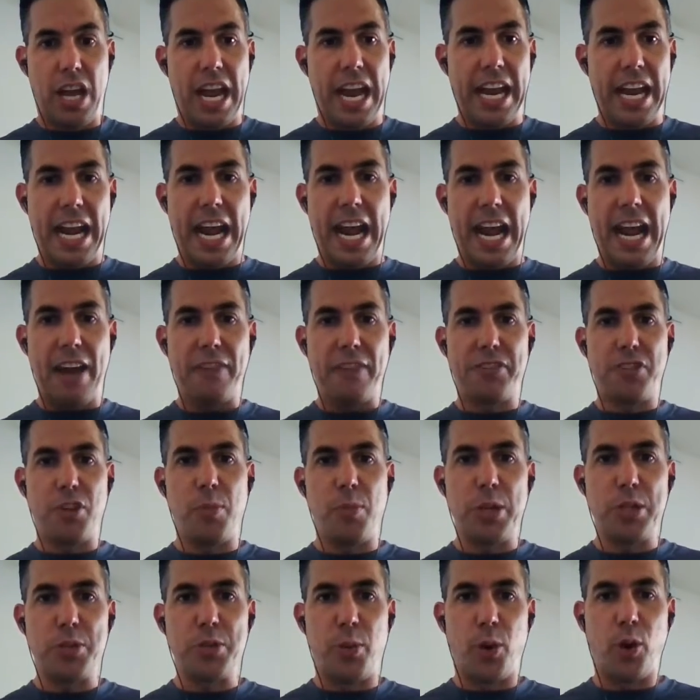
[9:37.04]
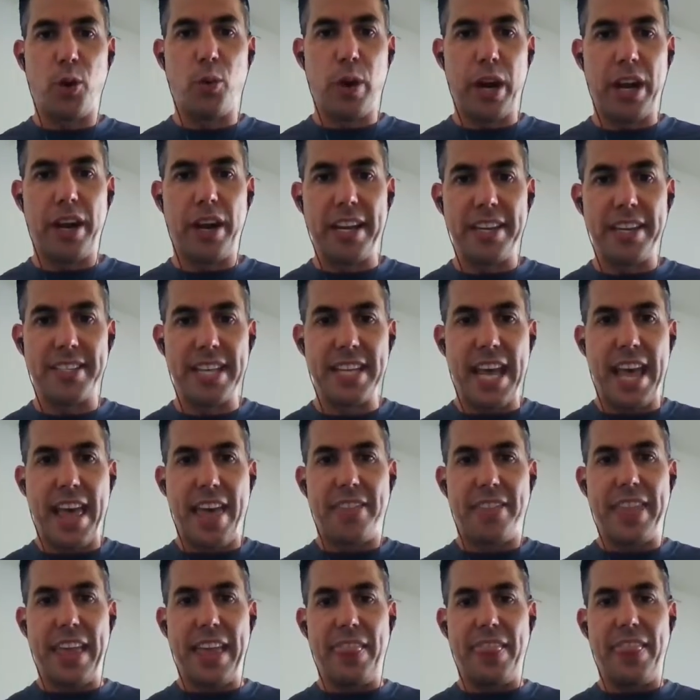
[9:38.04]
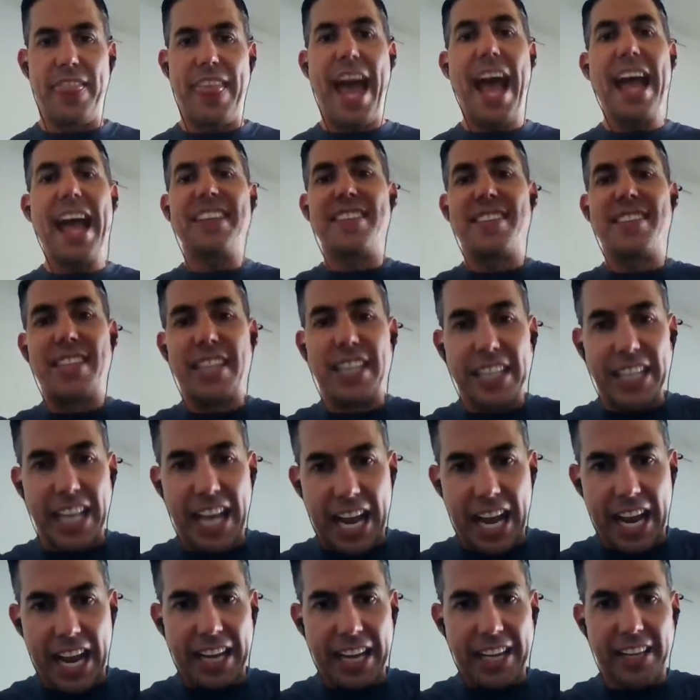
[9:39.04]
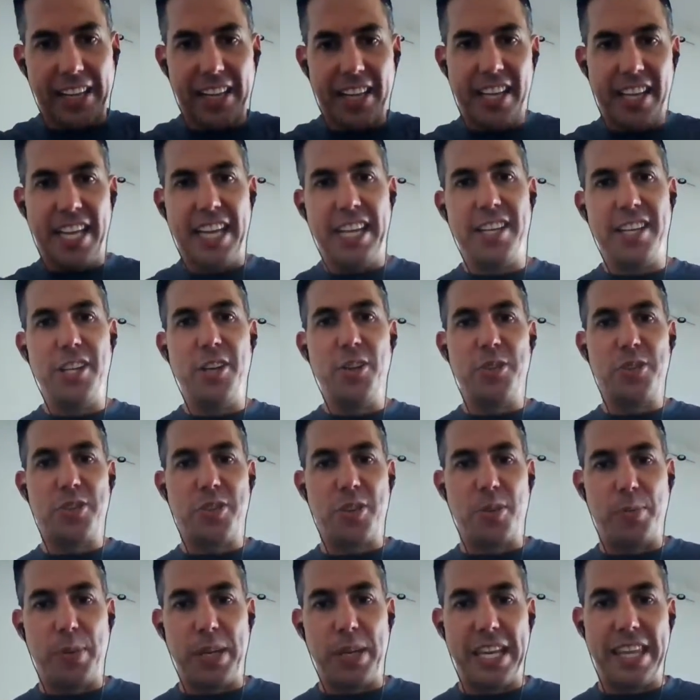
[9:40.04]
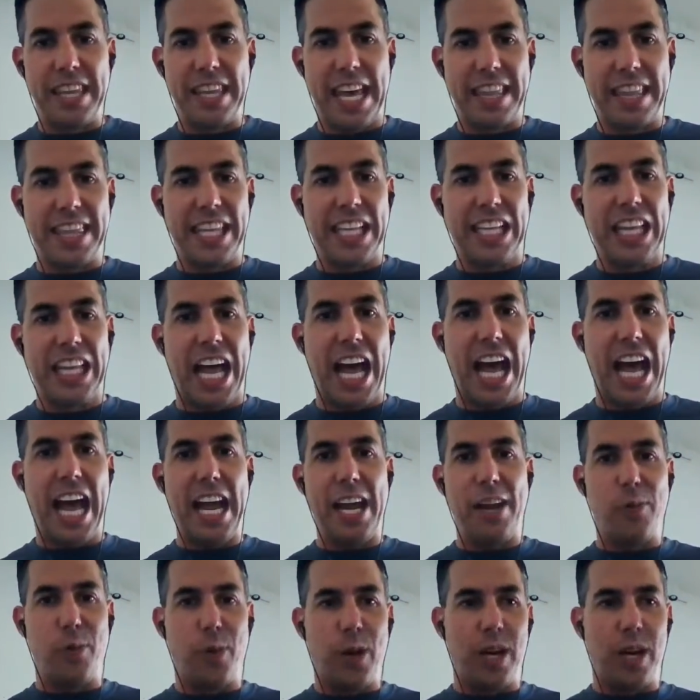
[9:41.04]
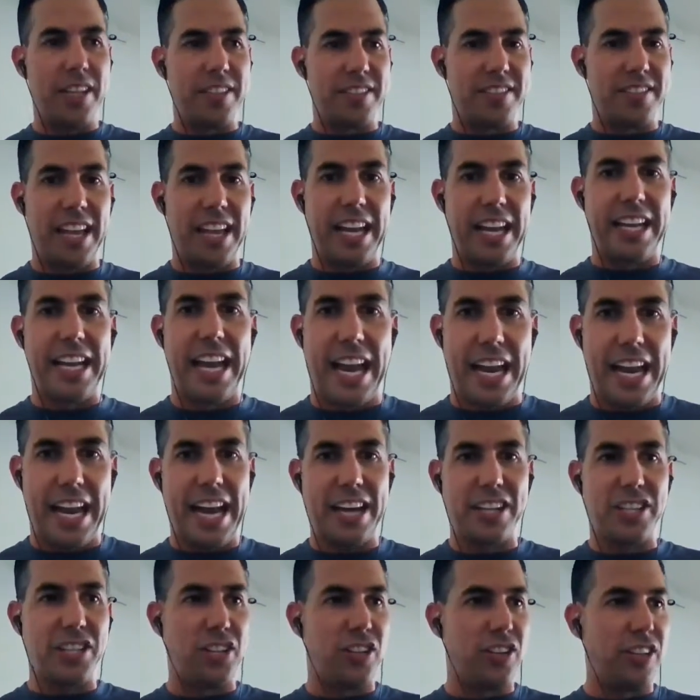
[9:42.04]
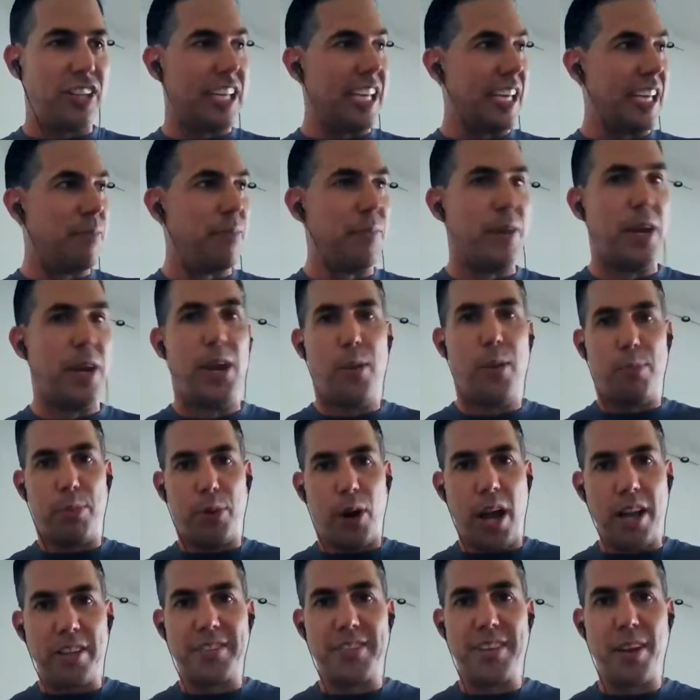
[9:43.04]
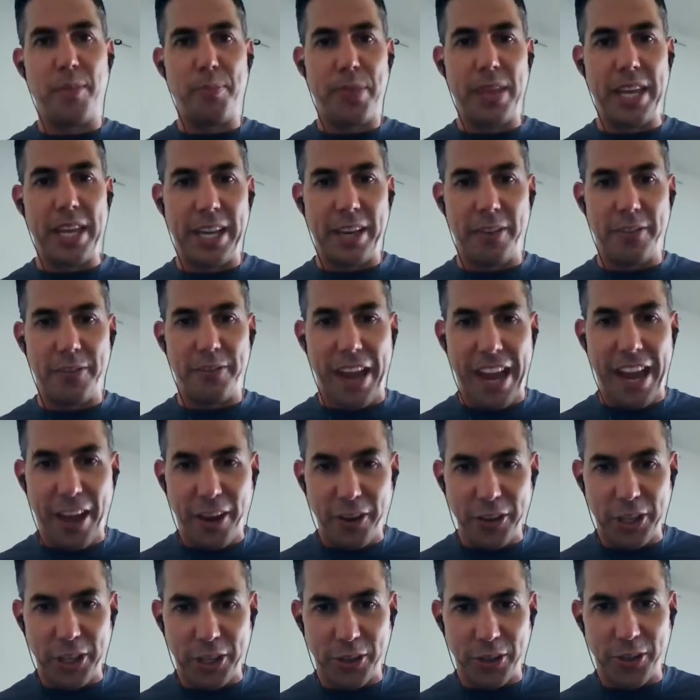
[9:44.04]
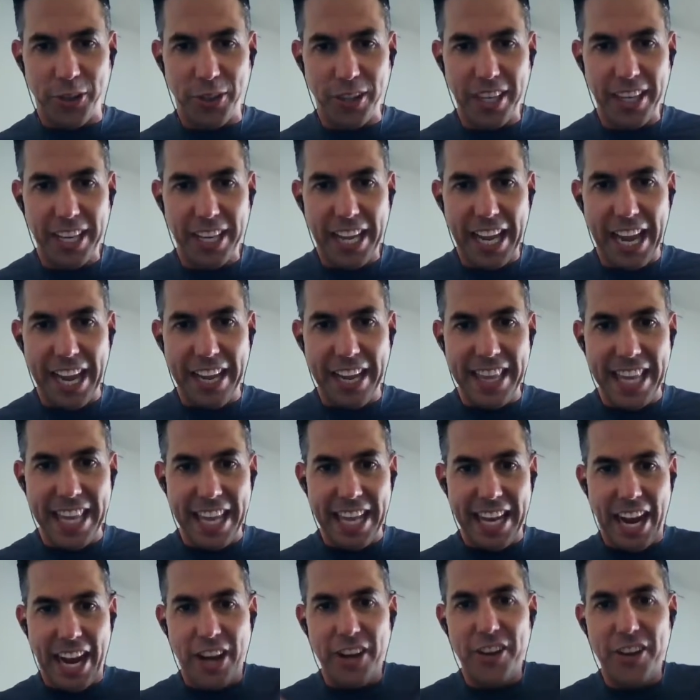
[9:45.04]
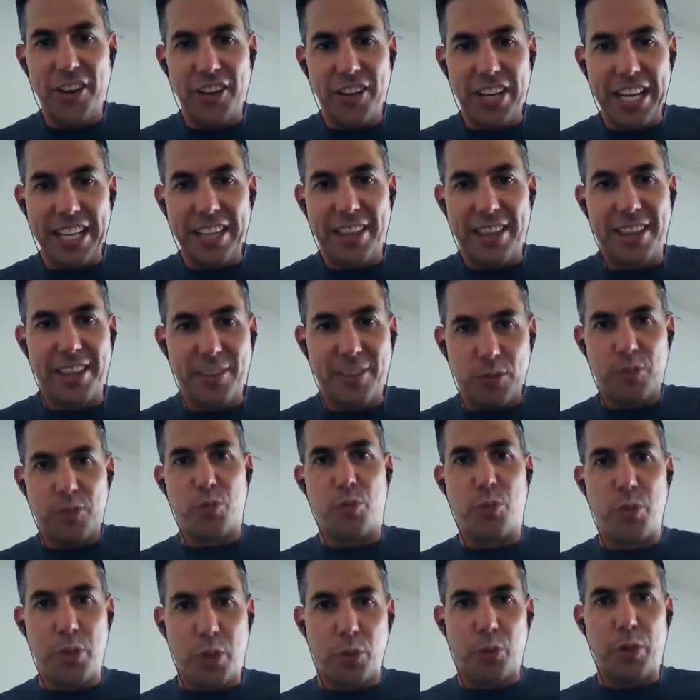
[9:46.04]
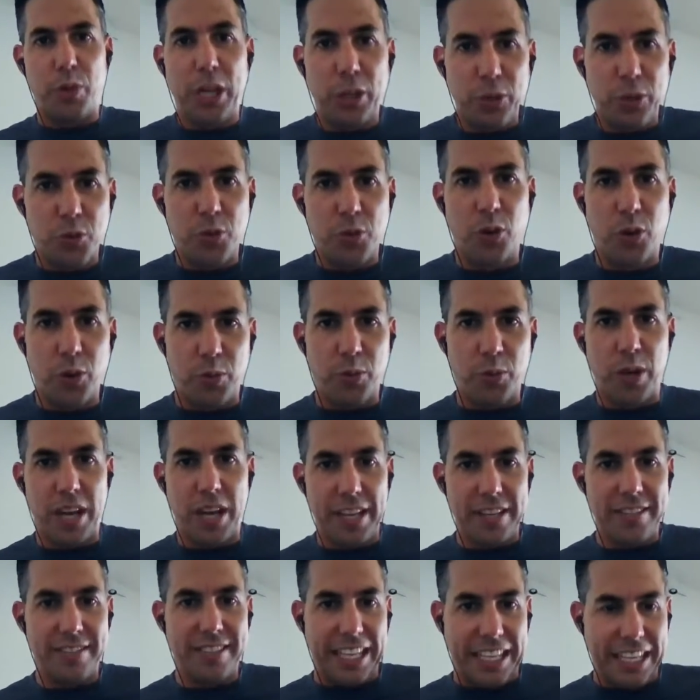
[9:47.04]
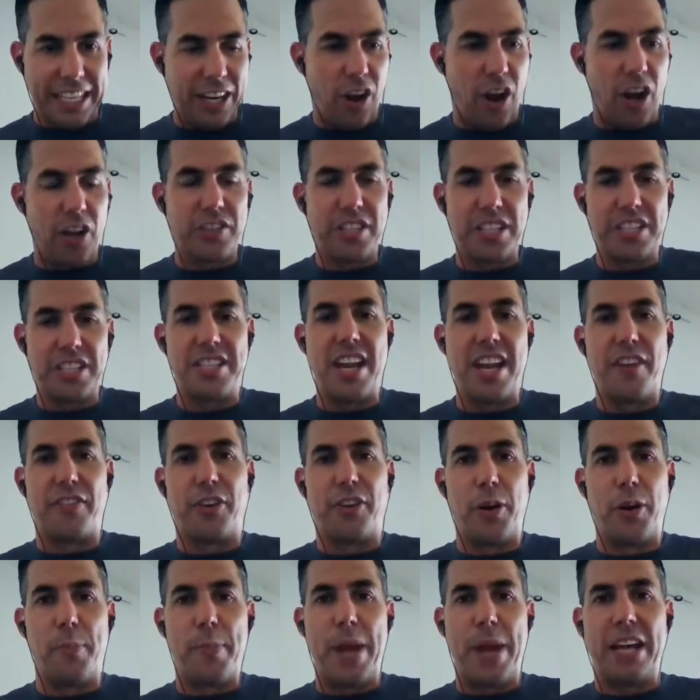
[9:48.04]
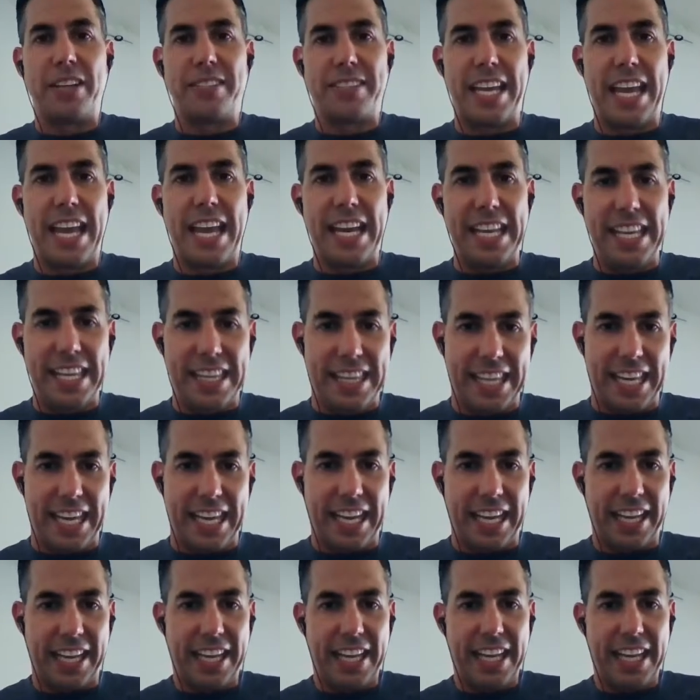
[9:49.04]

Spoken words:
And I have so much more awareness that that's the lie. It used to be that the lie was like I actually brought something of value, and then underneath the real truth was, I'll just never amount to anything.